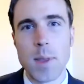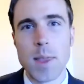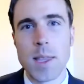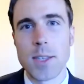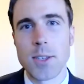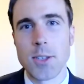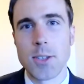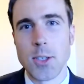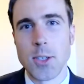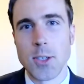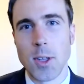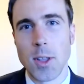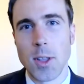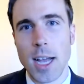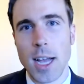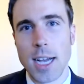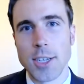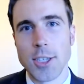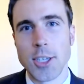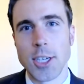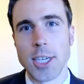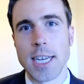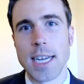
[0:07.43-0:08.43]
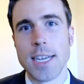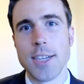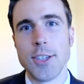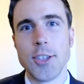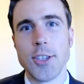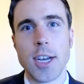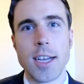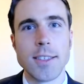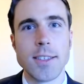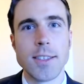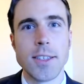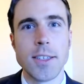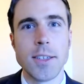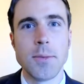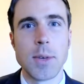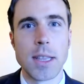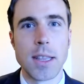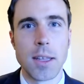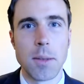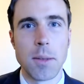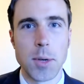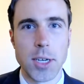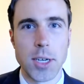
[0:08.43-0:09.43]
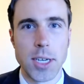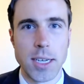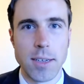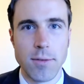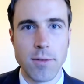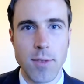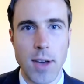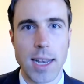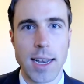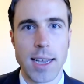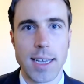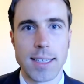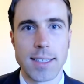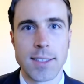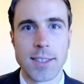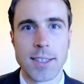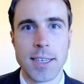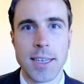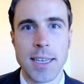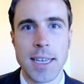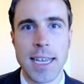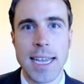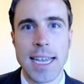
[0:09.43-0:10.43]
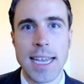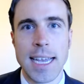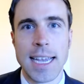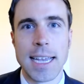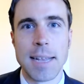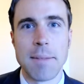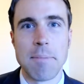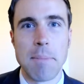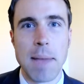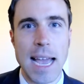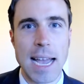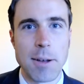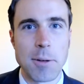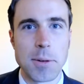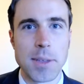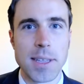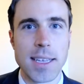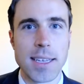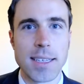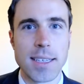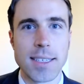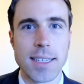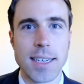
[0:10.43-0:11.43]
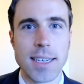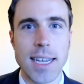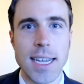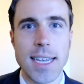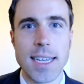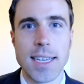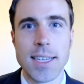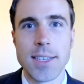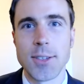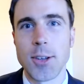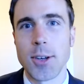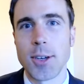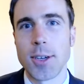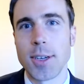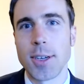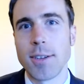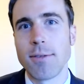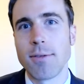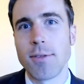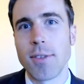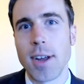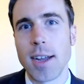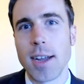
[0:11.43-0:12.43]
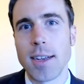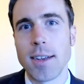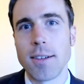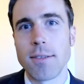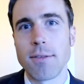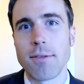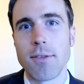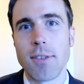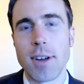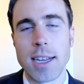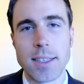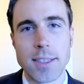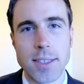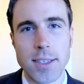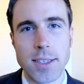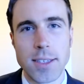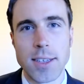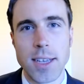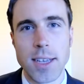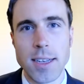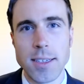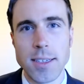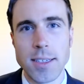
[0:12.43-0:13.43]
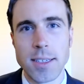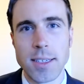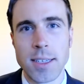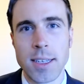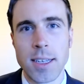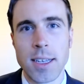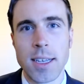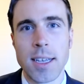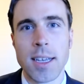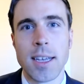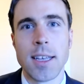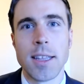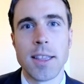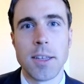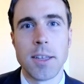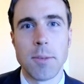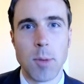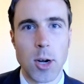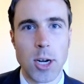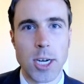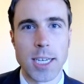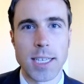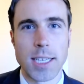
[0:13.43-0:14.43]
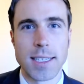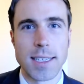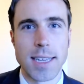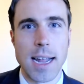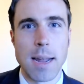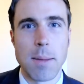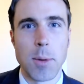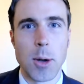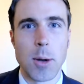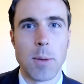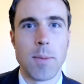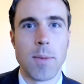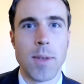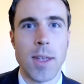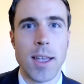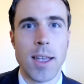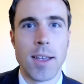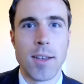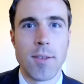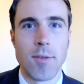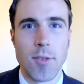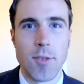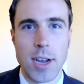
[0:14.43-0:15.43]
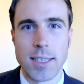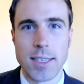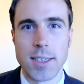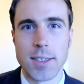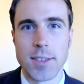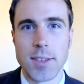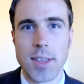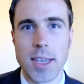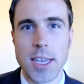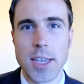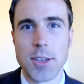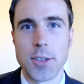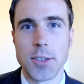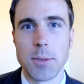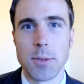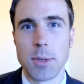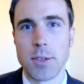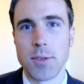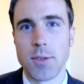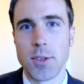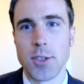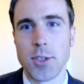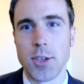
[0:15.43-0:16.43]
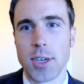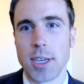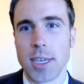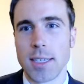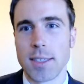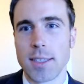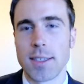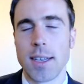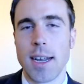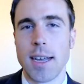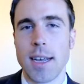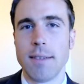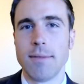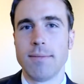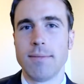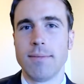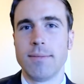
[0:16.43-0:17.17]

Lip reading: this is Elijah K. Johnson with Liberty and Finance. And back with us today is our good friend, Francis Hunt, the market sniper. Francis, thank you so much for joining us today.